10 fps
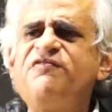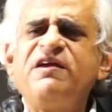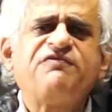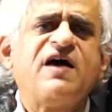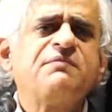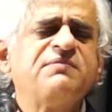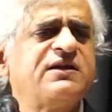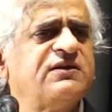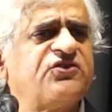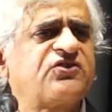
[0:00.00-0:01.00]
Every
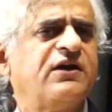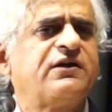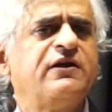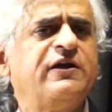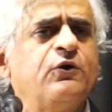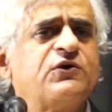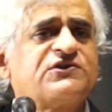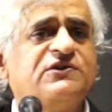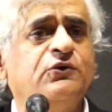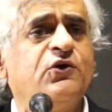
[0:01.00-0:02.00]
farmer in this country
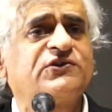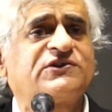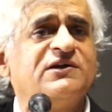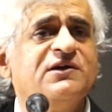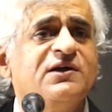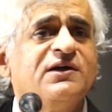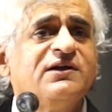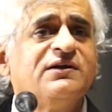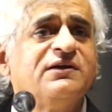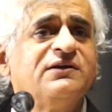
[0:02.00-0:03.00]
knows
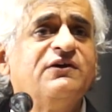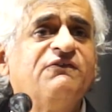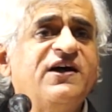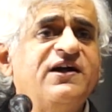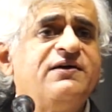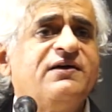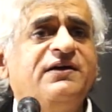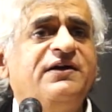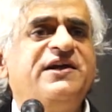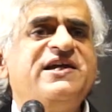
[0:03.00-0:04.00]
the
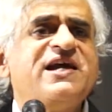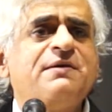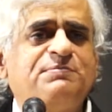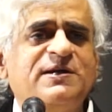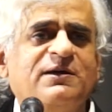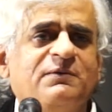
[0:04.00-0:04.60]
word DAP.